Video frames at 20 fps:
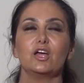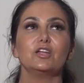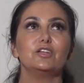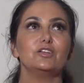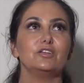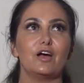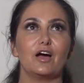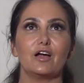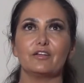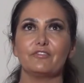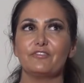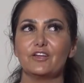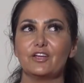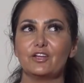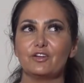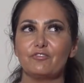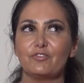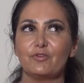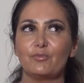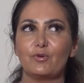Not a
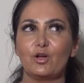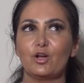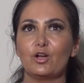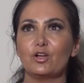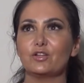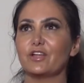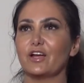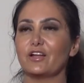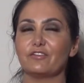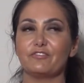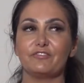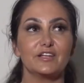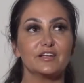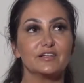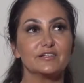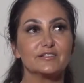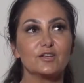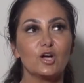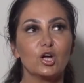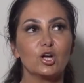fan of football, not a fan
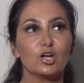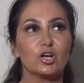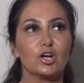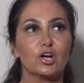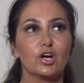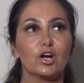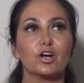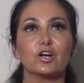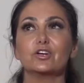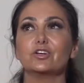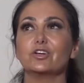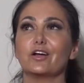of soccer,